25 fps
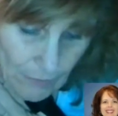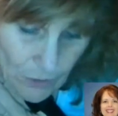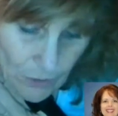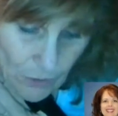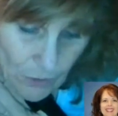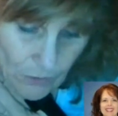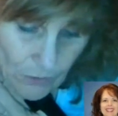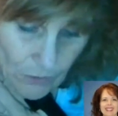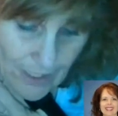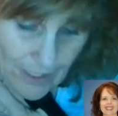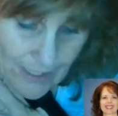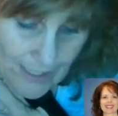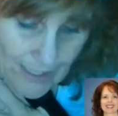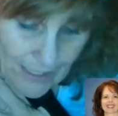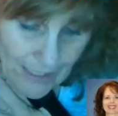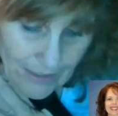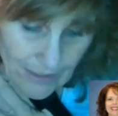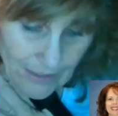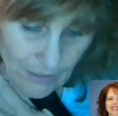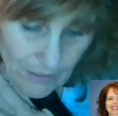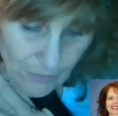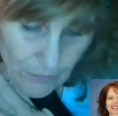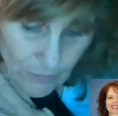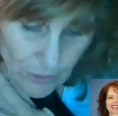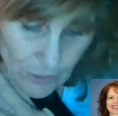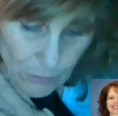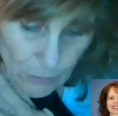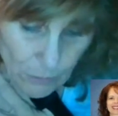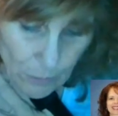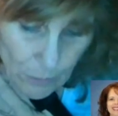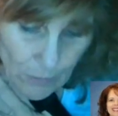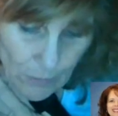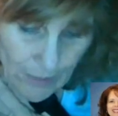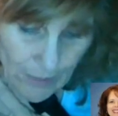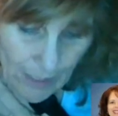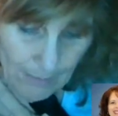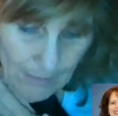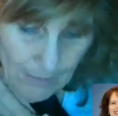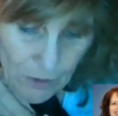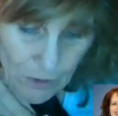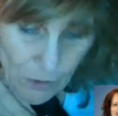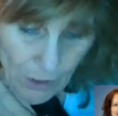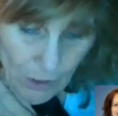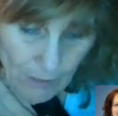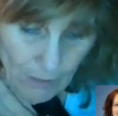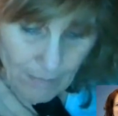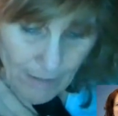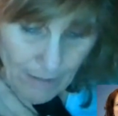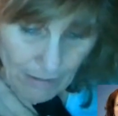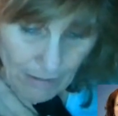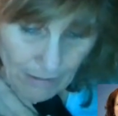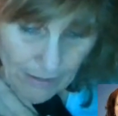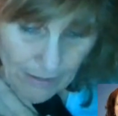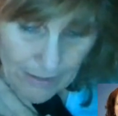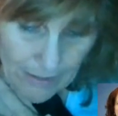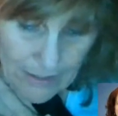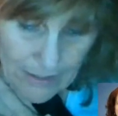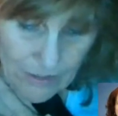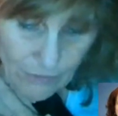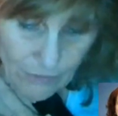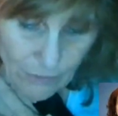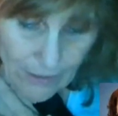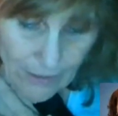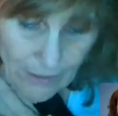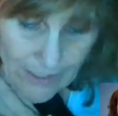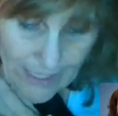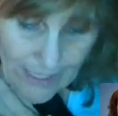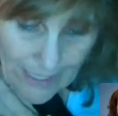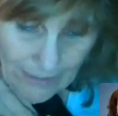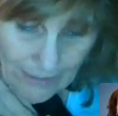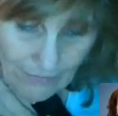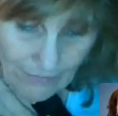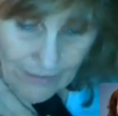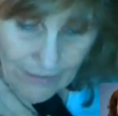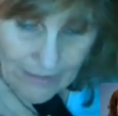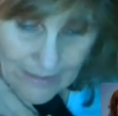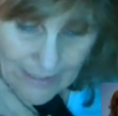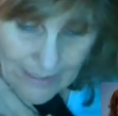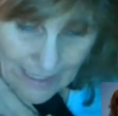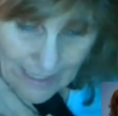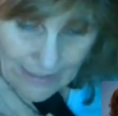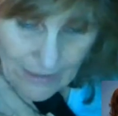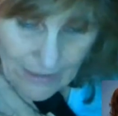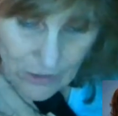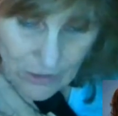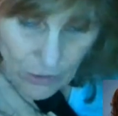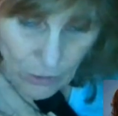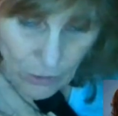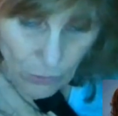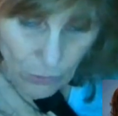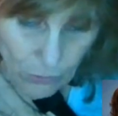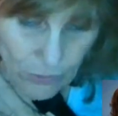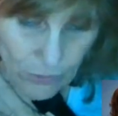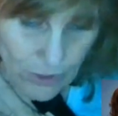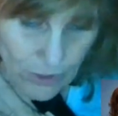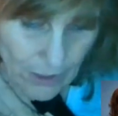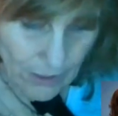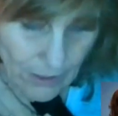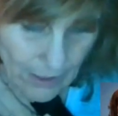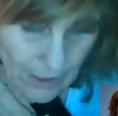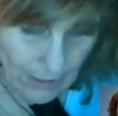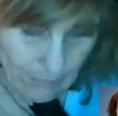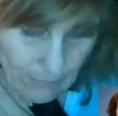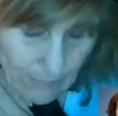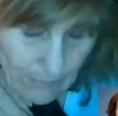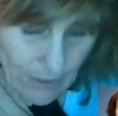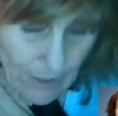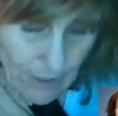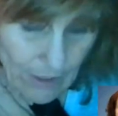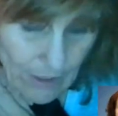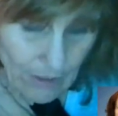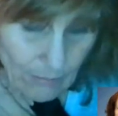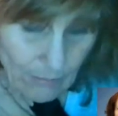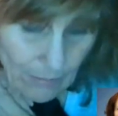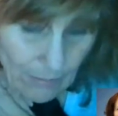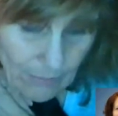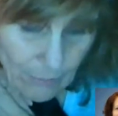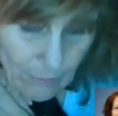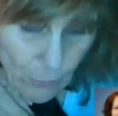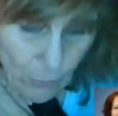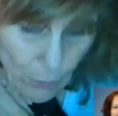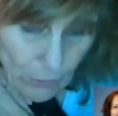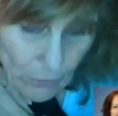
the net difference between how much Americans forgave in debts owed to them by foreigners